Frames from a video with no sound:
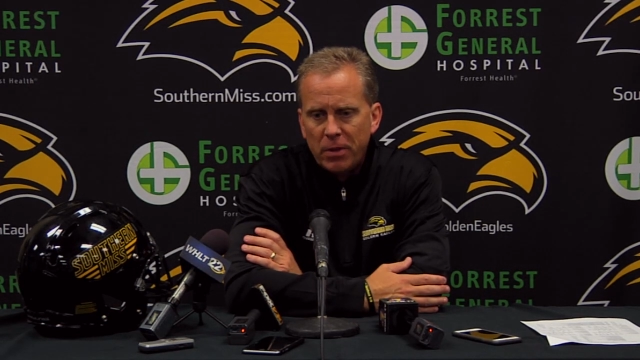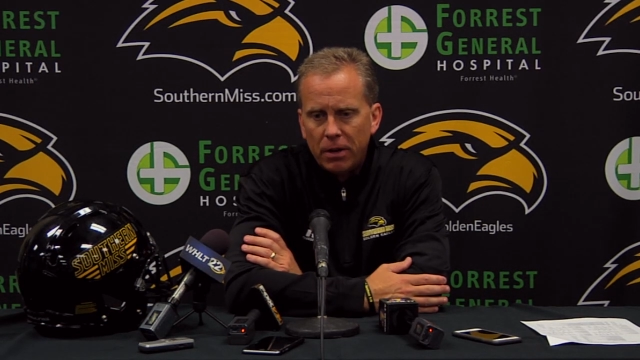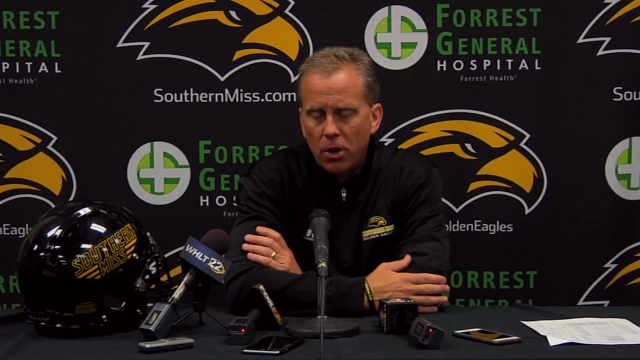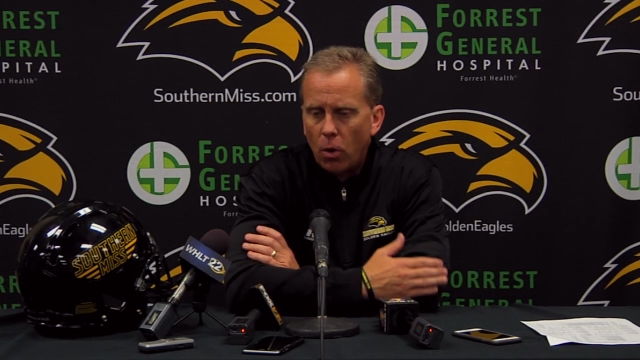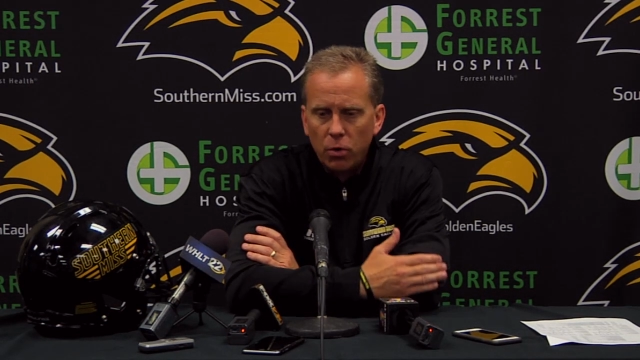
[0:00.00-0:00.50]

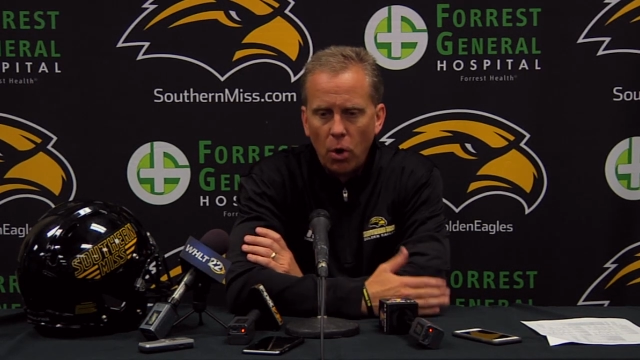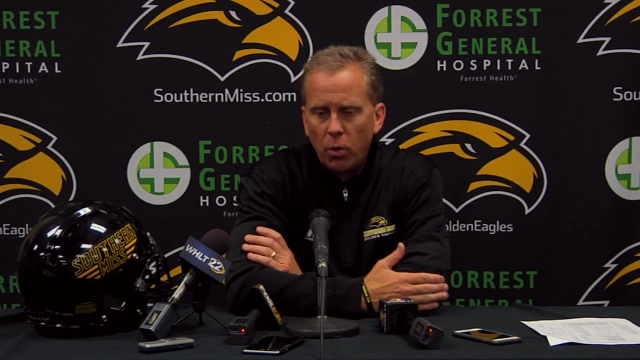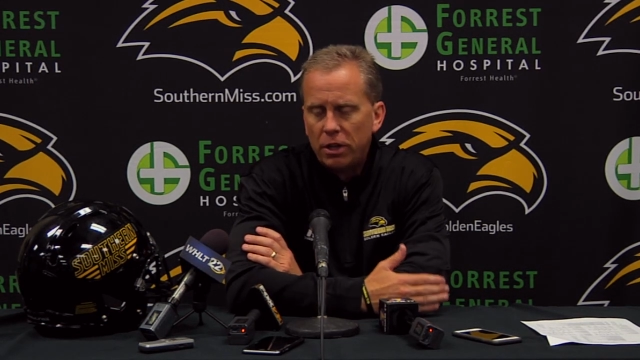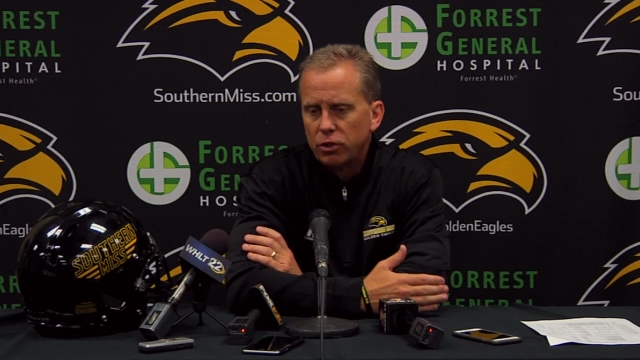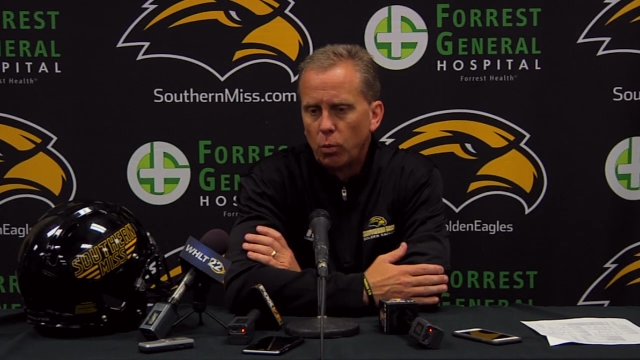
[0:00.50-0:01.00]
No
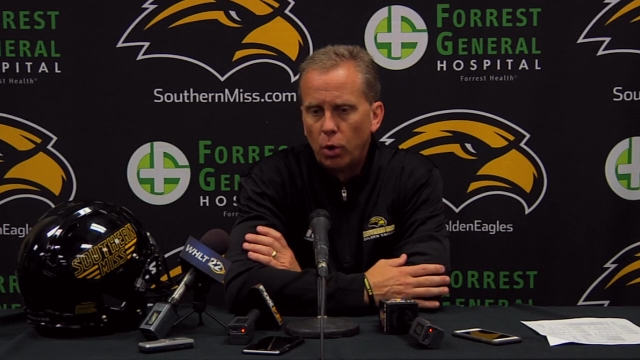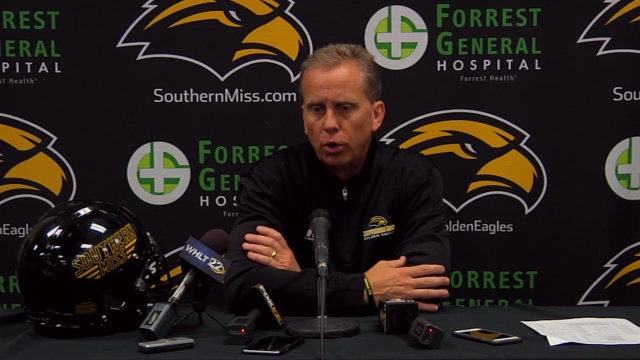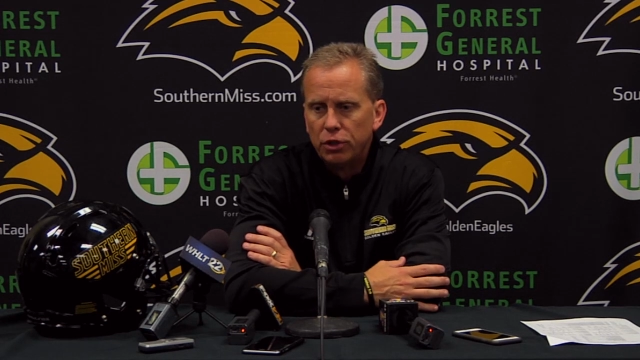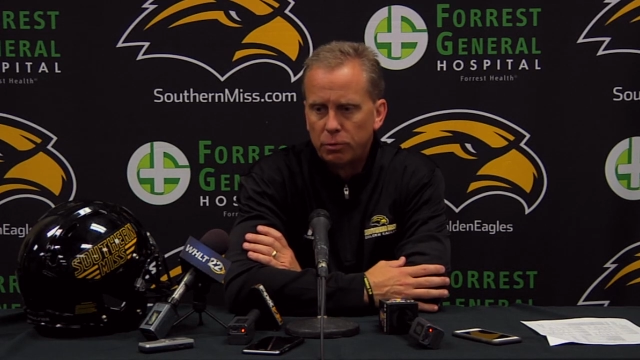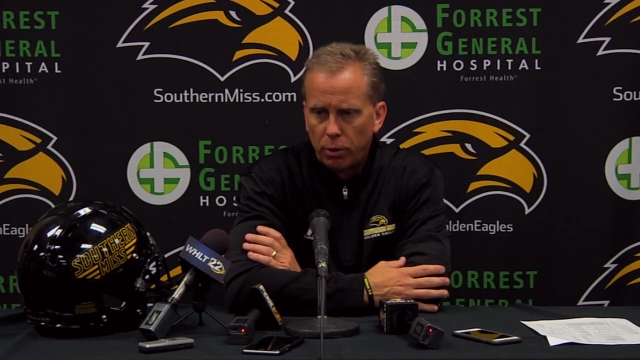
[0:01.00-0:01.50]
one in this
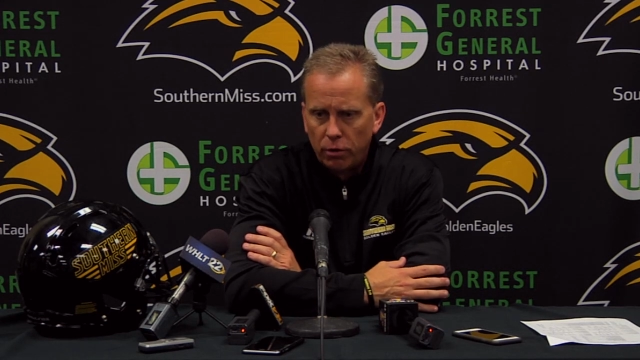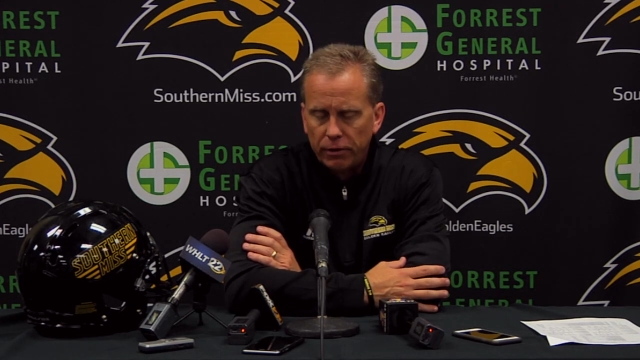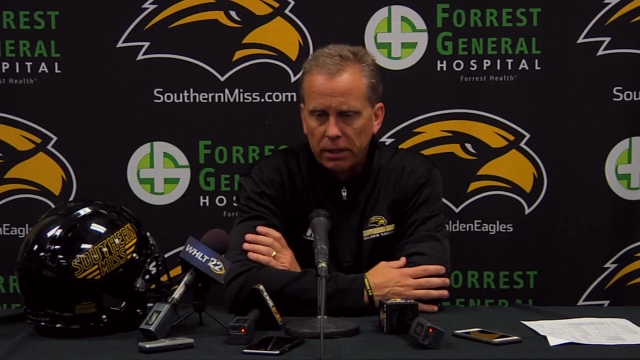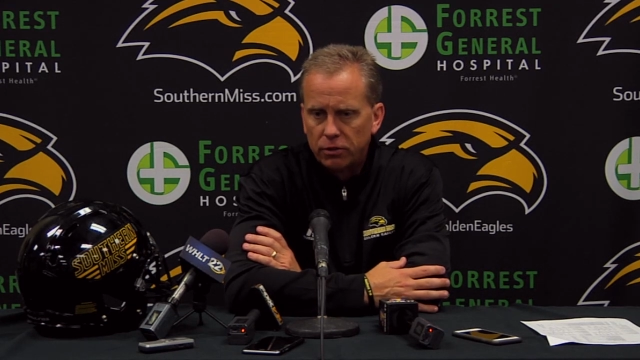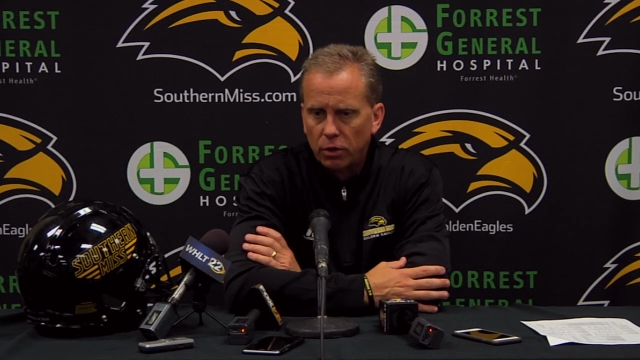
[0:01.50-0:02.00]
world is
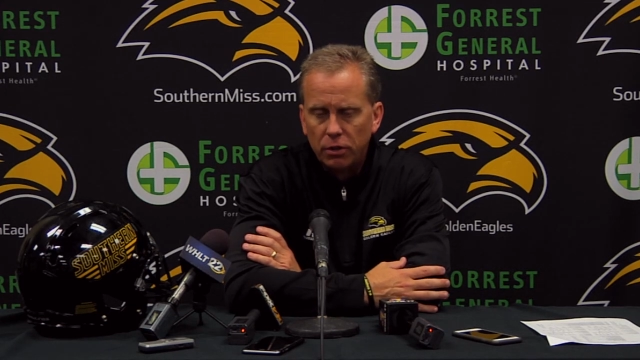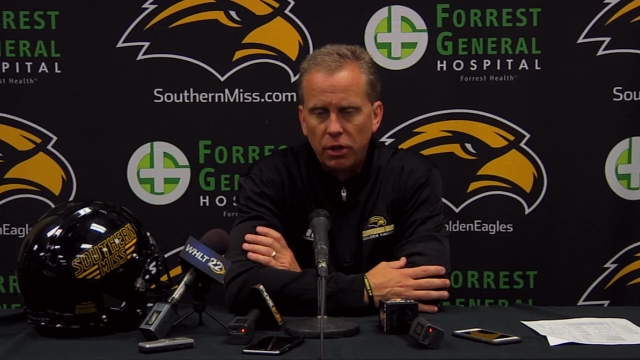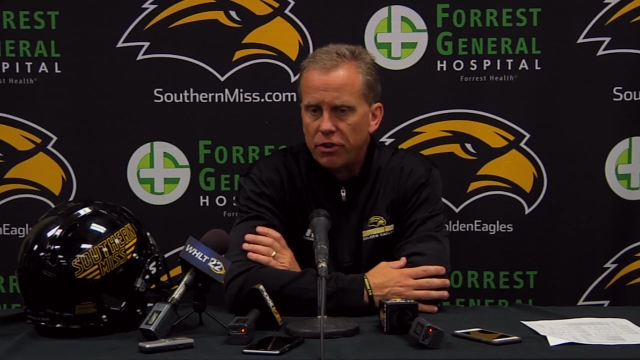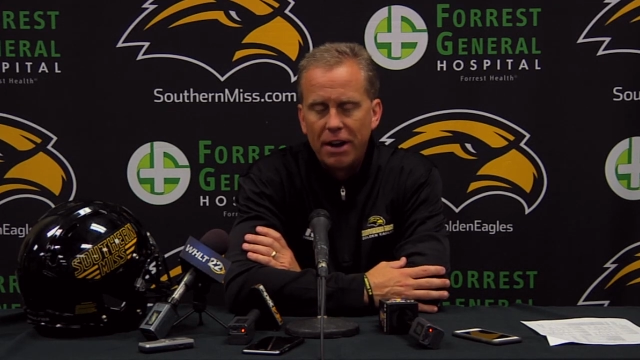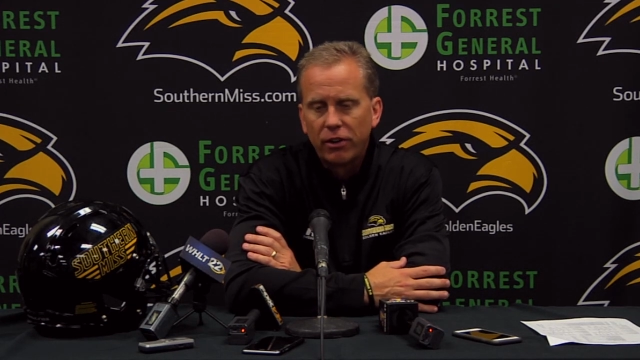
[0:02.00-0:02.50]
perfect. So
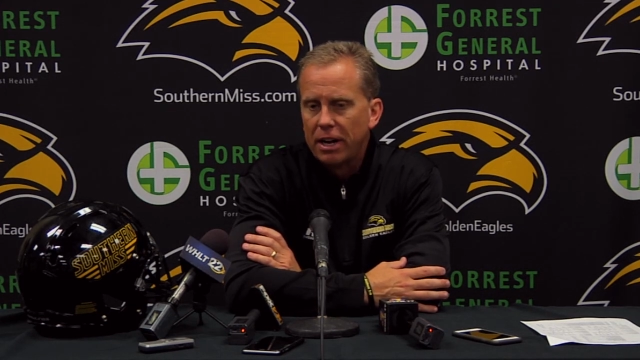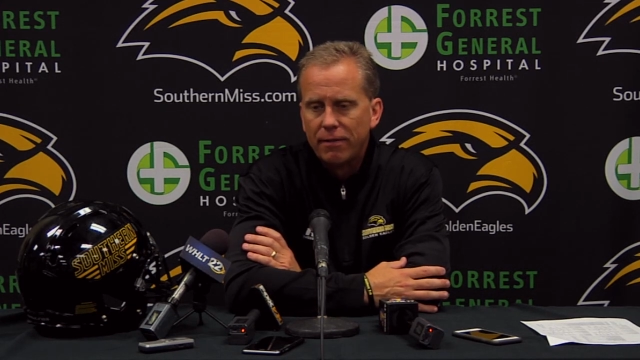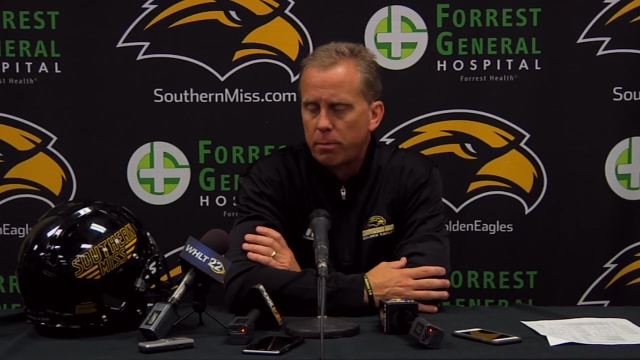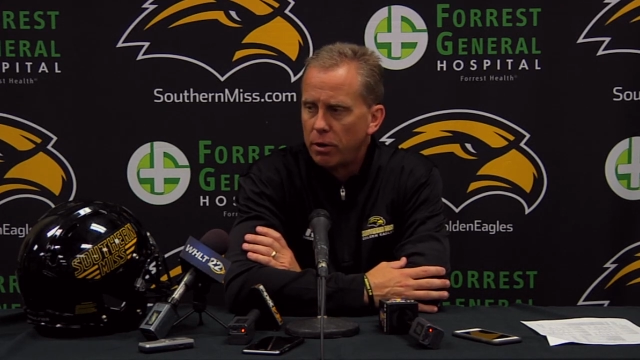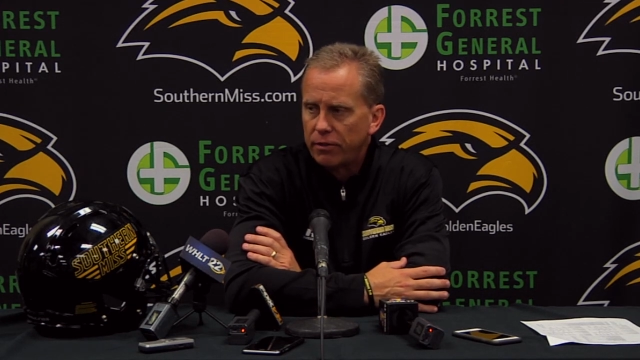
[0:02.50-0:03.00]
you're never going to have
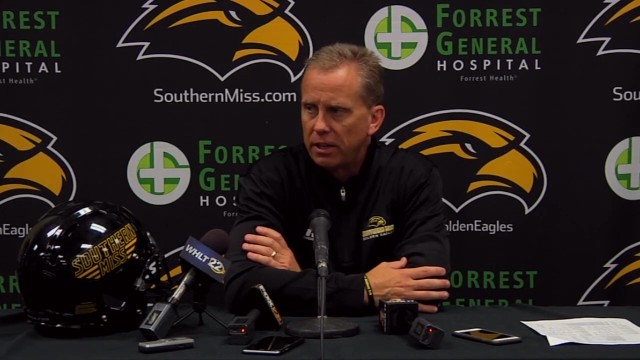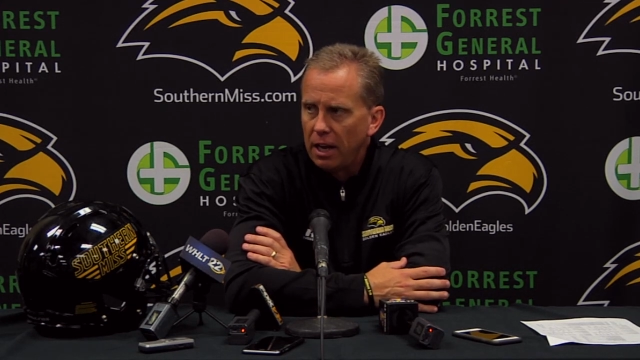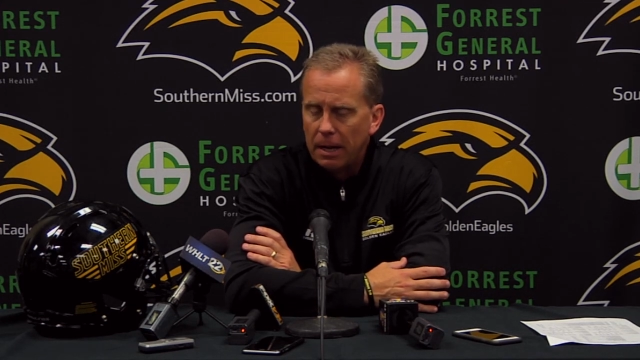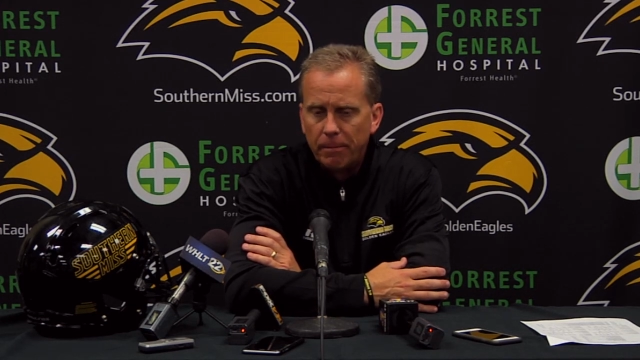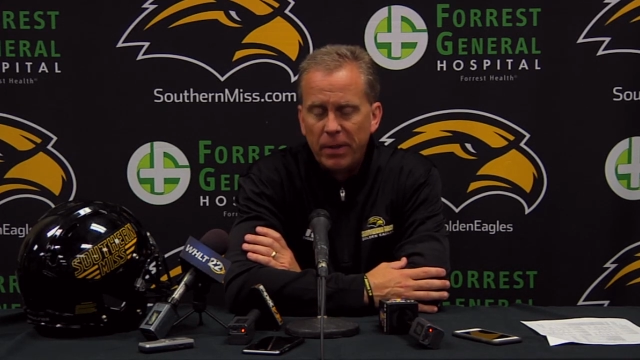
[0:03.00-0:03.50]
a perfect
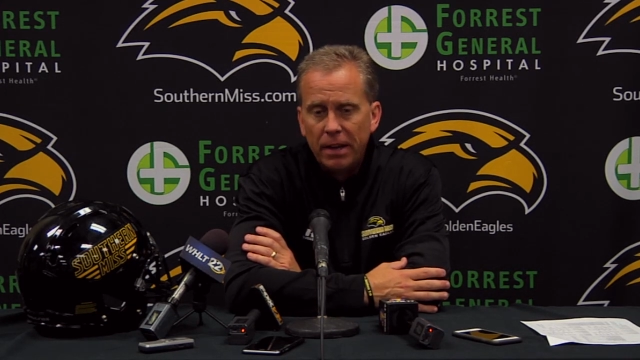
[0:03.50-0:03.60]
game.